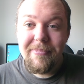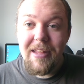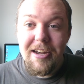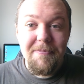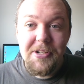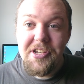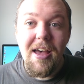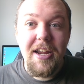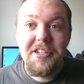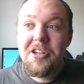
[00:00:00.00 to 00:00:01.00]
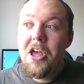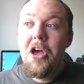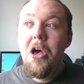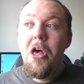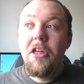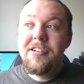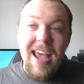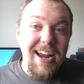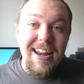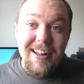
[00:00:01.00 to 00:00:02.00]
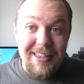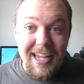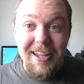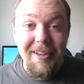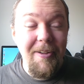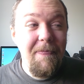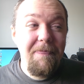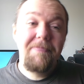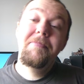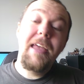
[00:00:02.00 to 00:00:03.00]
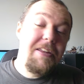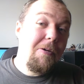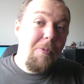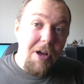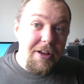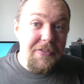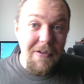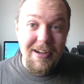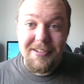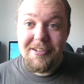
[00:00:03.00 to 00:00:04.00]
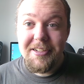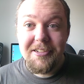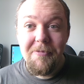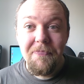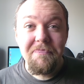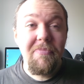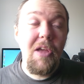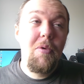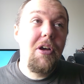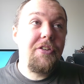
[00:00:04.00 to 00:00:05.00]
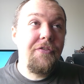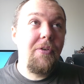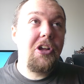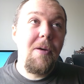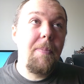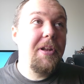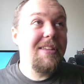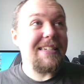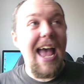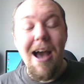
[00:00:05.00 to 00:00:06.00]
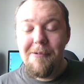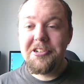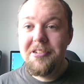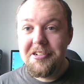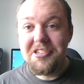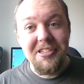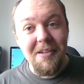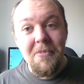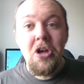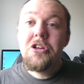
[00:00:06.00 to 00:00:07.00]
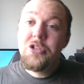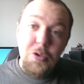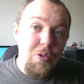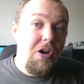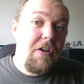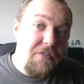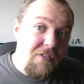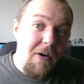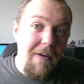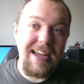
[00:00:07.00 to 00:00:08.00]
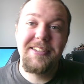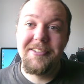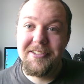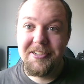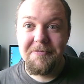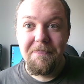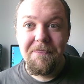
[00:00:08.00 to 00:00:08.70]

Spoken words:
And besides, technically, they don't work for ASOS. They work for a company that's outsourcing them to work for ASOS.